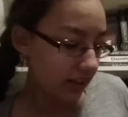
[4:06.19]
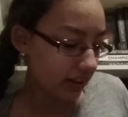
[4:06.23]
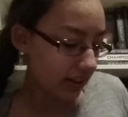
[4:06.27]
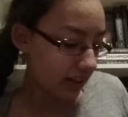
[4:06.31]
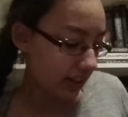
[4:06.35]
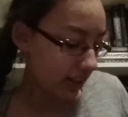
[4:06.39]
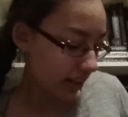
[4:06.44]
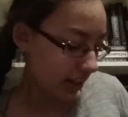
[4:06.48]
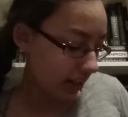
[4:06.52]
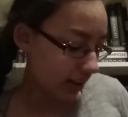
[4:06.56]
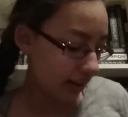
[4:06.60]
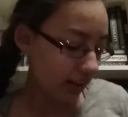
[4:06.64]

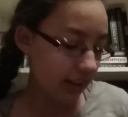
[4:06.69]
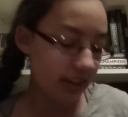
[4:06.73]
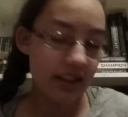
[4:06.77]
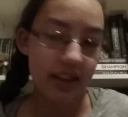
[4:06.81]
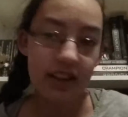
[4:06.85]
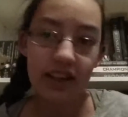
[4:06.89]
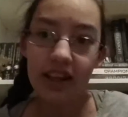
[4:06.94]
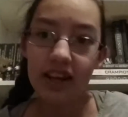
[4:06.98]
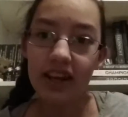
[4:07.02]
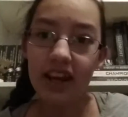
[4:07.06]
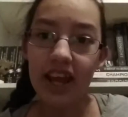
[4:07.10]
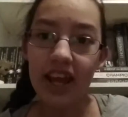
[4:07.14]
The
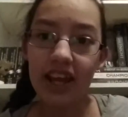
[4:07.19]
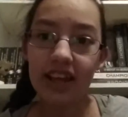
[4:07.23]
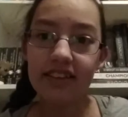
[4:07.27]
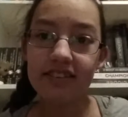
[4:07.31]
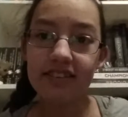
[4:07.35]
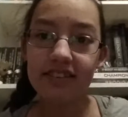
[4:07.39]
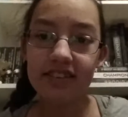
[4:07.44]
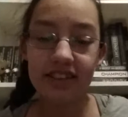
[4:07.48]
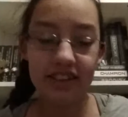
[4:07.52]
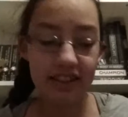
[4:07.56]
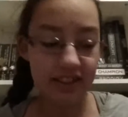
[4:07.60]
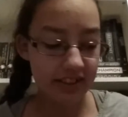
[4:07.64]

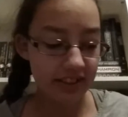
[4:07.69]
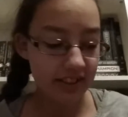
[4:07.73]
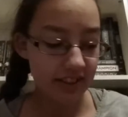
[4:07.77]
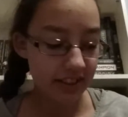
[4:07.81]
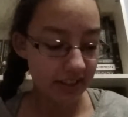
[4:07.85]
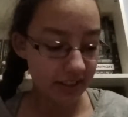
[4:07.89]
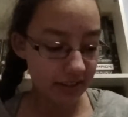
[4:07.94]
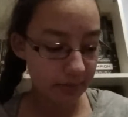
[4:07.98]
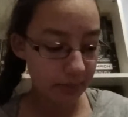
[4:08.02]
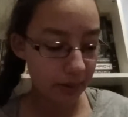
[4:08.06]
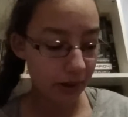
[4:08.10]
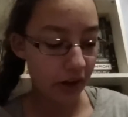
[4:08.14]
next
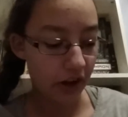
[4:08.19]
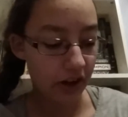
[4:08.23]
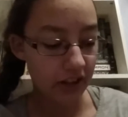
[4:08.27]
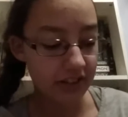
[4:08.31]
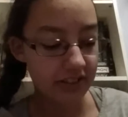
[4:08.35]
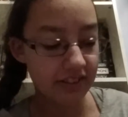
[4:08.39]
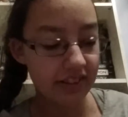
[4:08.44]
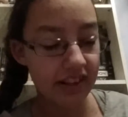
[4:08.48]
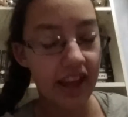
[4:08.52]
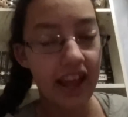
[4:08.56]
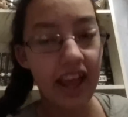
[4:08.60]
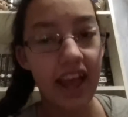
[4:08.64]

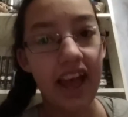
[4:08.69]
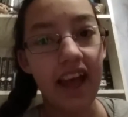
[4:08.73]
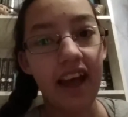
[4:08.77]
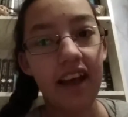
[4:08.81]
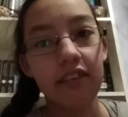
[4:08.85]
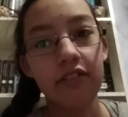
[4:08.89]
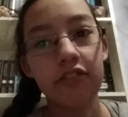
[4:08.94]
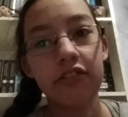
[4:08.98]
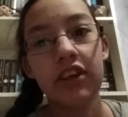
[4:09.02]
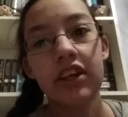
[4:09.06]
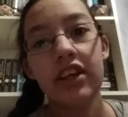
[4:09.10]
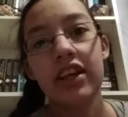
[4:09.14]
experience I
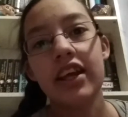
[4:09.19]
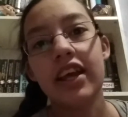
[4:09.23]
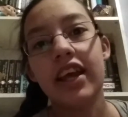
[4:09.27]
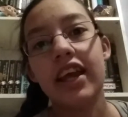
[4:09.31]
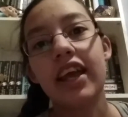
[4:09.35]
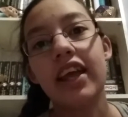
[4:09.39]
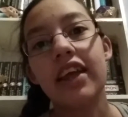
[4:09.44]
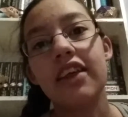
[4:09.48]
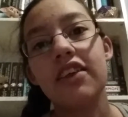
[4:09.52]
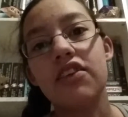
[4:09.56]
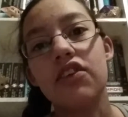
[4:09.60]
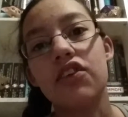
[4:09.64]
have
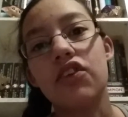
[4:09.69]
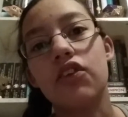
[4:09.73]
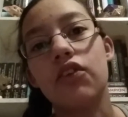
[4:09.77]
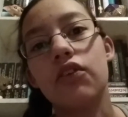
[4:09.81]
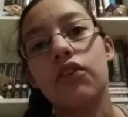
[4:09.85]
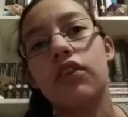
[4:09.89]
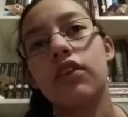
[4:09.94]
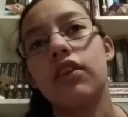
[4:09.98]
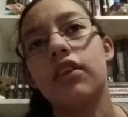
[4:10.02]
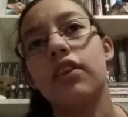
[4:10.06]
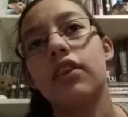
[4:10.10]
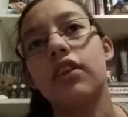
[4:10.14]
is,
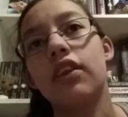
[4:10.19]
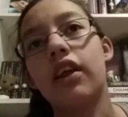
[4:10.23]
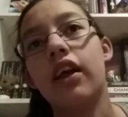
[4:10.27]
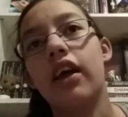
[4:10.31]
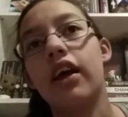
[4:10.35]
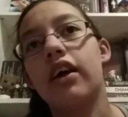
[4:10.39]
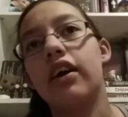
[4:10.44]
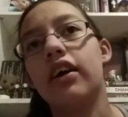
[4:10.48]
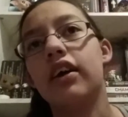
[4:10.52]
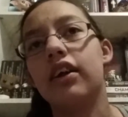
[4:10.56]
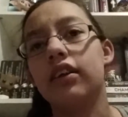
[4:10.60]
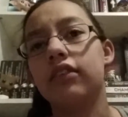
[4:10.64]

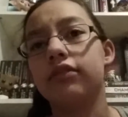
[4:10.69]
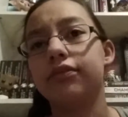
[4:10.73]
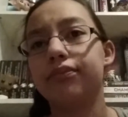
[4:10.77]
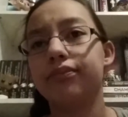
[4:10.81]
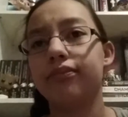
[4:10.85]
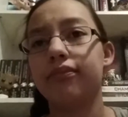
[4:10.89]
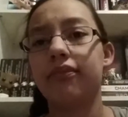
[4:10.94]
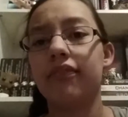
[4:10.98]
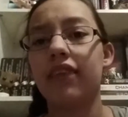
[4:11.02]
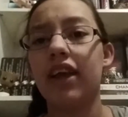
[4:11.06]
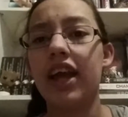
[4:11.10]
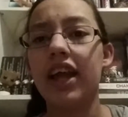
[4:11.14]
I
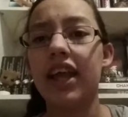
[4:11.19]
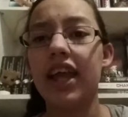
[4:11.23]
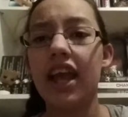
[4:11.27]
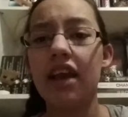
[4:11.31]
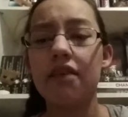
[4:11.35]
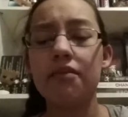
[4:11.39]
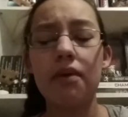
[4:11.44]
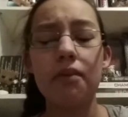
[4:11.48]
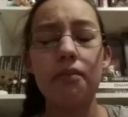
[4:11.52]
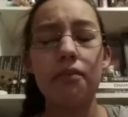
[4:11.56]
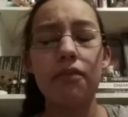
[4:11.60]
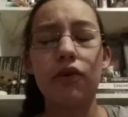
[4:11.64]
can't
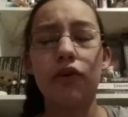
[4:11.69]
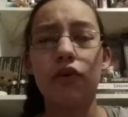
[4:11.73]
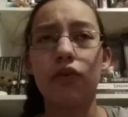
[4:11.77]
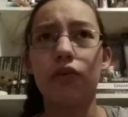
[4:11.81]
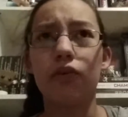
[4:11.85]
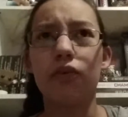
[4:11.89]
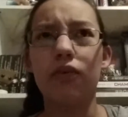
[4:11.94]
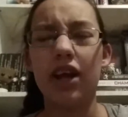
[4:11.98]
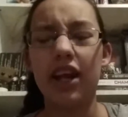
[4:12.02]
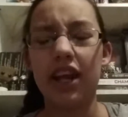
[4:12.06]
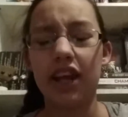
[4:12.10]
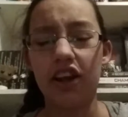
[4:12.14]
remember
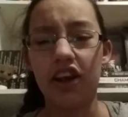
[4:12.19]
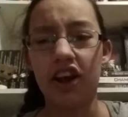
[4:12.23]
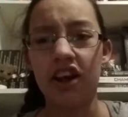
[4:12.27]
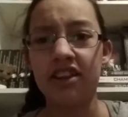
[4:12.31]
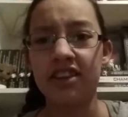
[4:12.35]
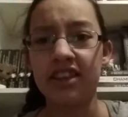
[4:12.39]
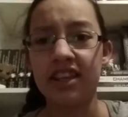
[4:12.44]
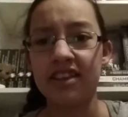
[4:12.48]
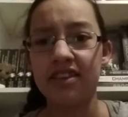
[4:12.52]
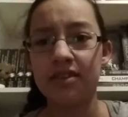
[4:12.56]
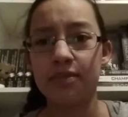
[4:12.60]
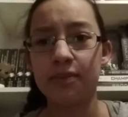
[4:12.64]
when I
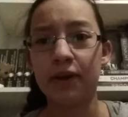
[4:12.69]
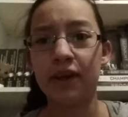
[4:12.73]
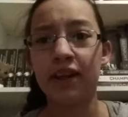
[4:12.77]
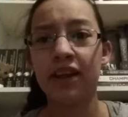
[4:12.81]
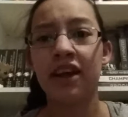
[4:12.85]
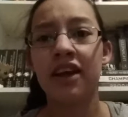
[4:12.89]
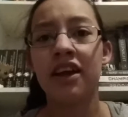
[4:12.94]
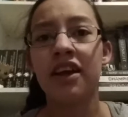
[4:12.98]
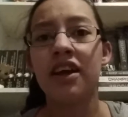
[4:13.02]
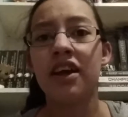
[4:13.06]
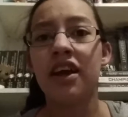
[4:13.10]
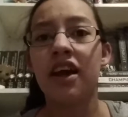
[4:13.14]
got these, but
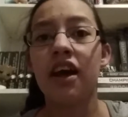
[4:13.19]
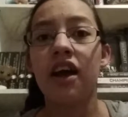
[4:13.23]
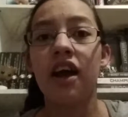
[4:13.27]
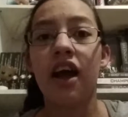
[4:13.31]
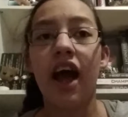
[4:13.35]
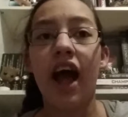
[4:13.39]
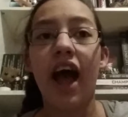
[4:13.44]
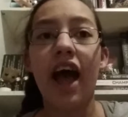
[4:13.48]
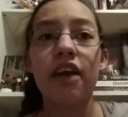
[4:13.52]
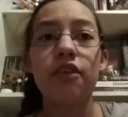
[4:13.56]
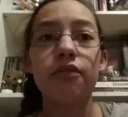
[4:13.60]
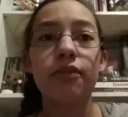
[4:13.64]

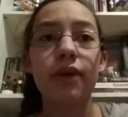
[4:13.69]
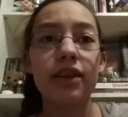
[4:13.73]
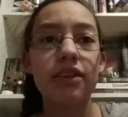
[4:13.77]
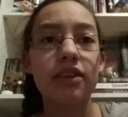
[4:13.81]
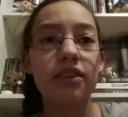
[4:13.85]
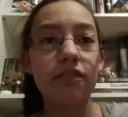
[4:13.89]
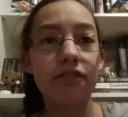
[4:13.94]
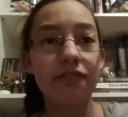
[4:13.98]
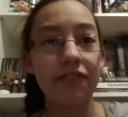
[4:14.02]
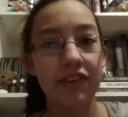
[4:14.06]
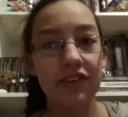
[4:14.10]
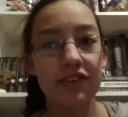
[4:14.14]
I read
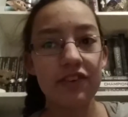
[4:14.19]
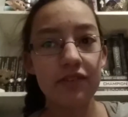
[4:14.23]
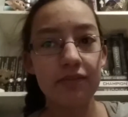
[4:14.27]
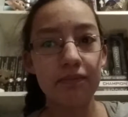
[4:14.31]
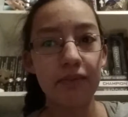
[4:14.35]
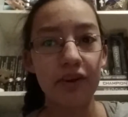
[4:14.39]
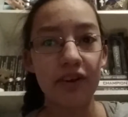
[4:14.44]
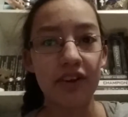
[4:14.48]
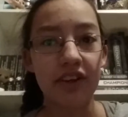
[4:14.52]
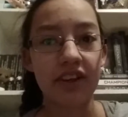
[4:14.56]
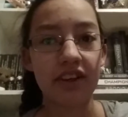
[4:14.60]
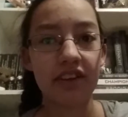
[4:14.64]
the first
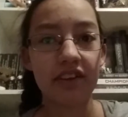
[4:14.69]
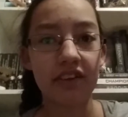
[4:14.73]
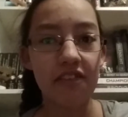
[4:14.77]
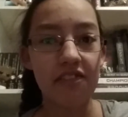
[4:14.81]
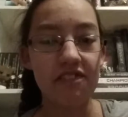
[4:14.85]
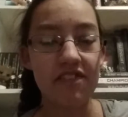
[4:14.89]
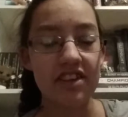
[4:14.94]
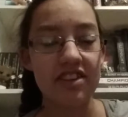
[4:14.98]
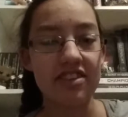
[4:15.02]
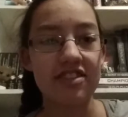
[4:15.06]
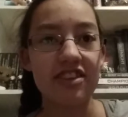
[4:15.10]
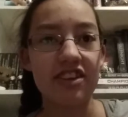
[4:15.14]
book of
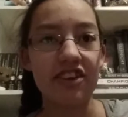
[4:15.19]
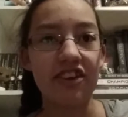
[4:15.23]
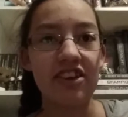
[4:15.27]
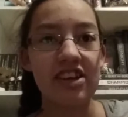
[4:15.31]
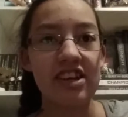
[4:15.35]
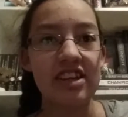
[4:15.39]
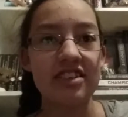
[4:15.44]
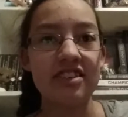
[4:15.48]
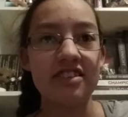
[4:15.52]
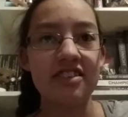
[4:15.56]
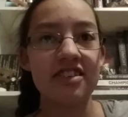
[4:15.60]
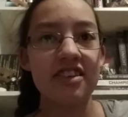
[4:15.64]
this
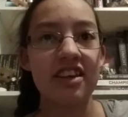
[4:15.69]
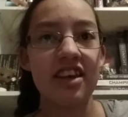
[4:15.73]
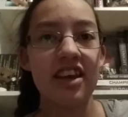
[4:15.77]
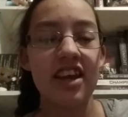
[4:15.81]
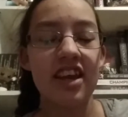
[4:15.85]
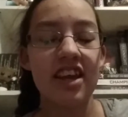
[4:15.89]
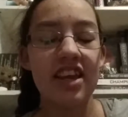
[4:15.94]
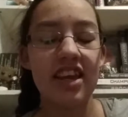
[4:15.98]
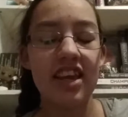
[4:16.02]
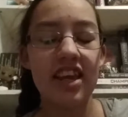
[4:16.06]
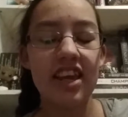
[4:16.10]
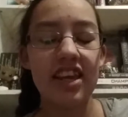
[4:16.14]
series
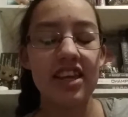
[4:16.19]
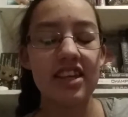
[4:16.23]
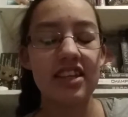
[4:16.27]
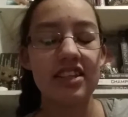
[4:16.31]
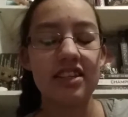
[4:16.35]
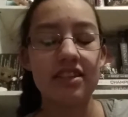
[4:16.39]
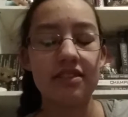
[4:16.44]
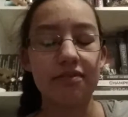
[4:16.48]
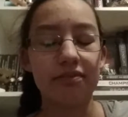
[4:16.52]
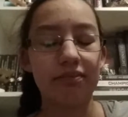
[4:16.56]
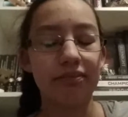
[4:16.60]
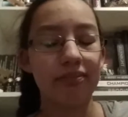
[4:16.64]

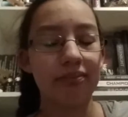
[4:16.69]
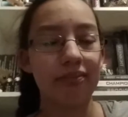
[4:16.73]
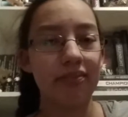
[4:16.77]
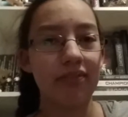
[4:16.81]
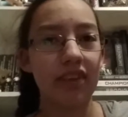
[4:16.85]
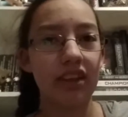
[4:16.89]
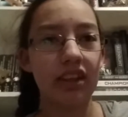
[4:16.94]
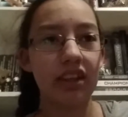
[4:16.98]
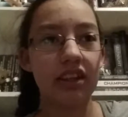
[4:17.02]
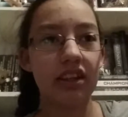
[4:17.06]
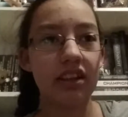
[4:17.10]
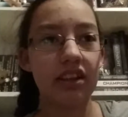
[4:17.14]

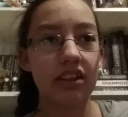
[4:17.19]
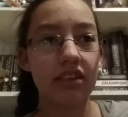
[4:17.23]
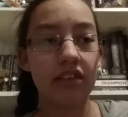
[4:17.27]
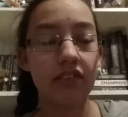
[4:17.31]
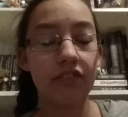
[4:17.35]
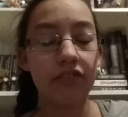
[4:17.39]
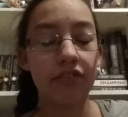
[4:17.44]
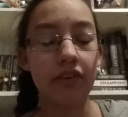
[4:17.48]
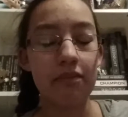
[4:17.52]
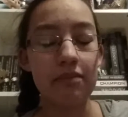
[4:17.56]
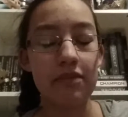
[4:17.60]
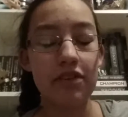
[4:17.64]

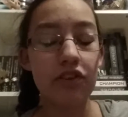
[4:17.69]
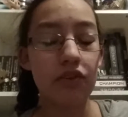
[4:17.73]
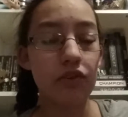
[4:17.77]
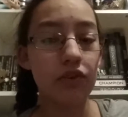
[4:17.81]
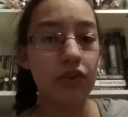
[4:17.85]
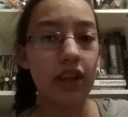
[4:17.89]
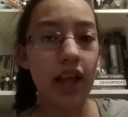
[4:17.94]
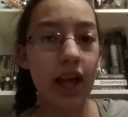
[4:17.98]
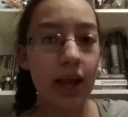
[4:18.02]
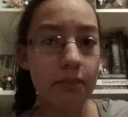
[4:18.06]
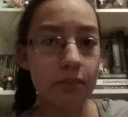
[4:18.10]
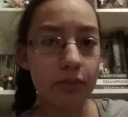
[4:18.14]
from the
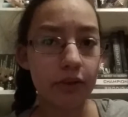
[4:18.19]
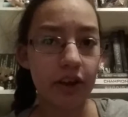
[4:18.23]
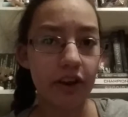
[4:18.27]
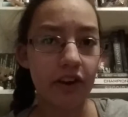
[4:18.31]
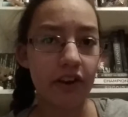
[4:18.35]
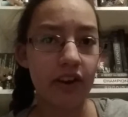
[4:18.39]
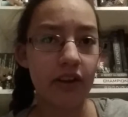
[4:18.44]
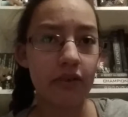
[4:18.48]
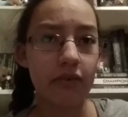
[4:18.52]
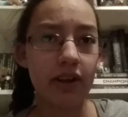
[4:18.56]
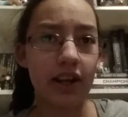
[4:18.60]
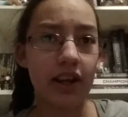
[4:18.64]
school
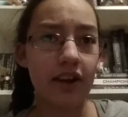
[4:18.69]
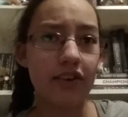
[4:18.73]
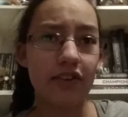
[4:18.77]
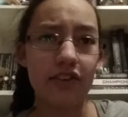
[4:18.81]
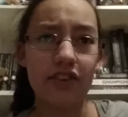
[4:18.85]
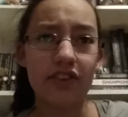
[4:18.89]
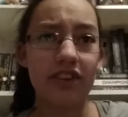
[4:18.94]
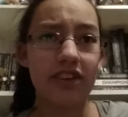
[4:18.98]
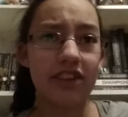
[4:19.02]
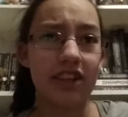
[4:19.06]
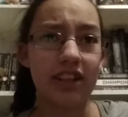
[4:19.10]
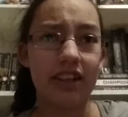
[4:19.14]
library when I
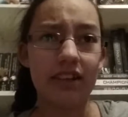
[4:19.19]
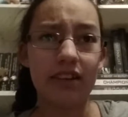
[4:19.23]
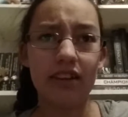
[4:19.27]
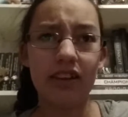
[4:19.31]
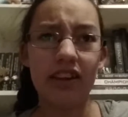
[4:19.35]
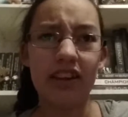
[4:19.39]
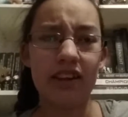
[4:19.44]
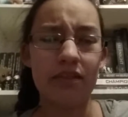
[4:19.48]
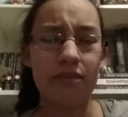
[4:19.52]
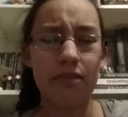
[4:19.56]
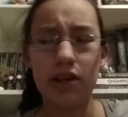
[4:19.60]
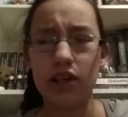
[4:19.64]
was in
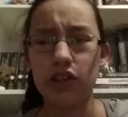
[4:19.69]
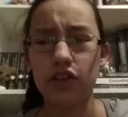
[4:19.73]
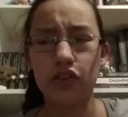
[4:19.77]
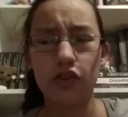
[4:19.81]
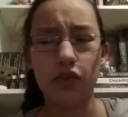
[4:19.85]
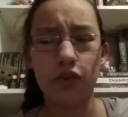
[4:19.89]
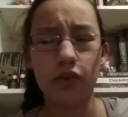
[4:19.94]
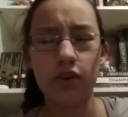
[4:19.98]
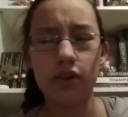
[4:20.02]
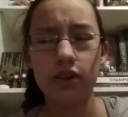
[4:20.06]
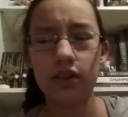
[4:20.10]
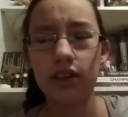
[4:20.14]
middle
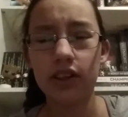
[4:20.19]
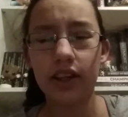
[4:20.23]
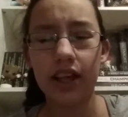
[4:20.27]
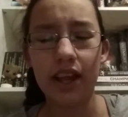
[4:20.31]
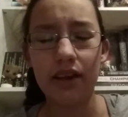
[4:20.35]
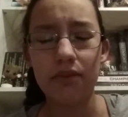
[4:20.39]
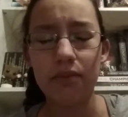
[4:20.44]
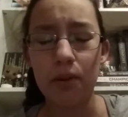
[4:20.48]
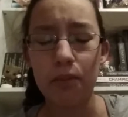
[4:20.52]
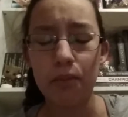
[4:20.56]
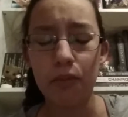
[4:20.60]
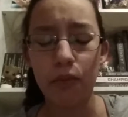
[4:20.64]
school.
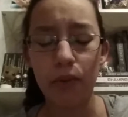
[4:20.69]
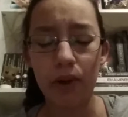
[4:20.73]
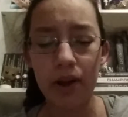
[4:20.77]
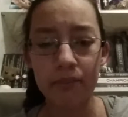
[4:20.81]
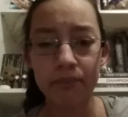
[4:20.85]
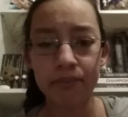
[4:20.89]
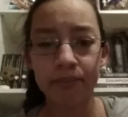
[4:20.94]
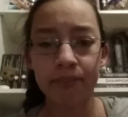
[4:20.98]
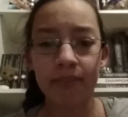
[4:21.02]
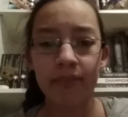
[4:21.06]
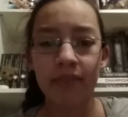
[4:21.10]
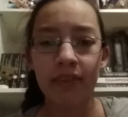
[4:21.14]
Can't remember when.